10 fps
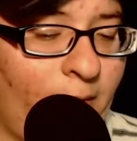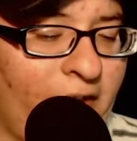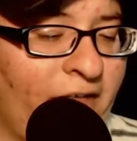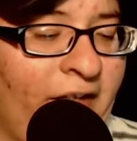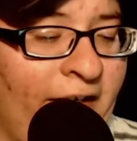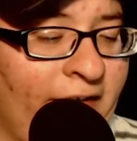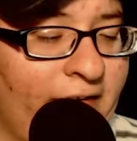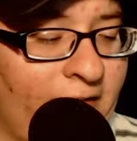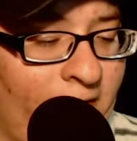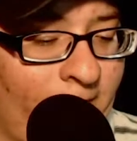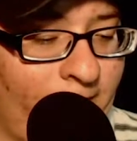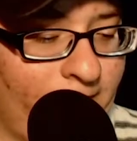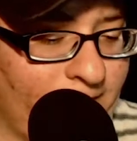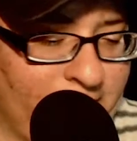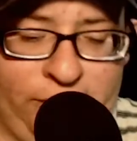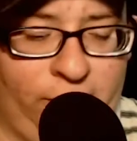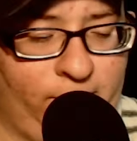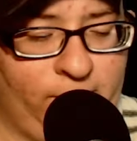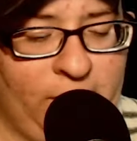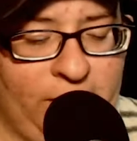want to thank um you
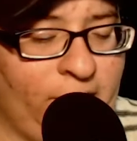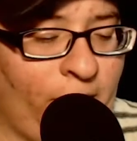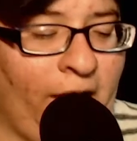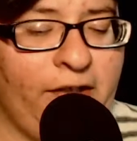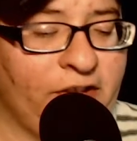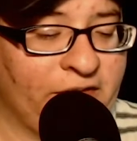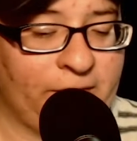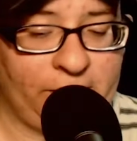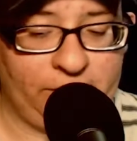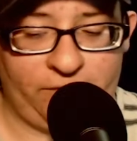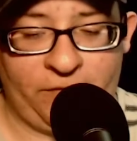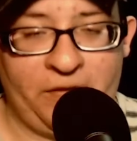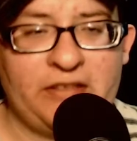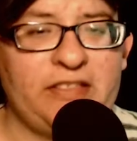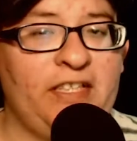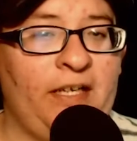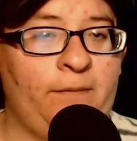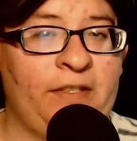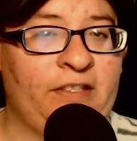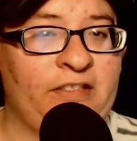know the writers for for fixing
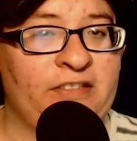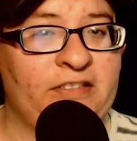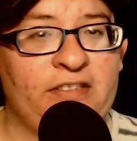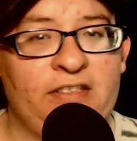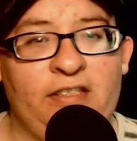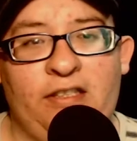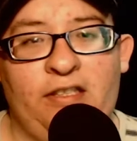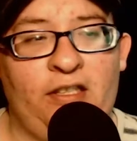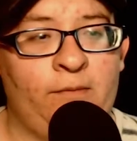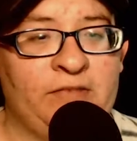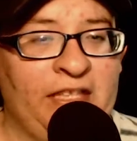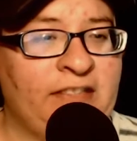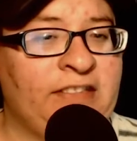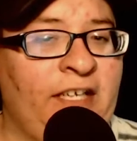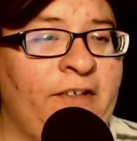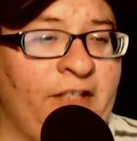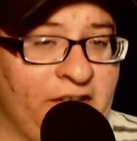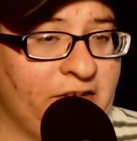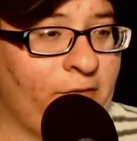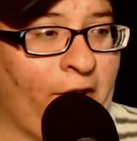that because um, Zack Snyder
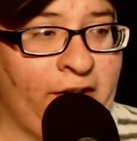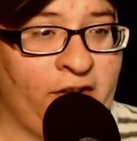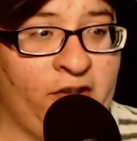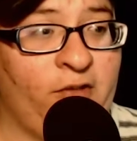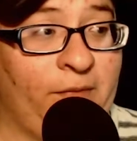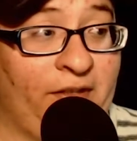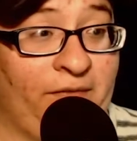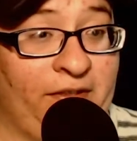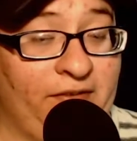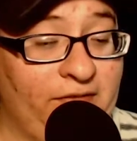does write a little bit of it,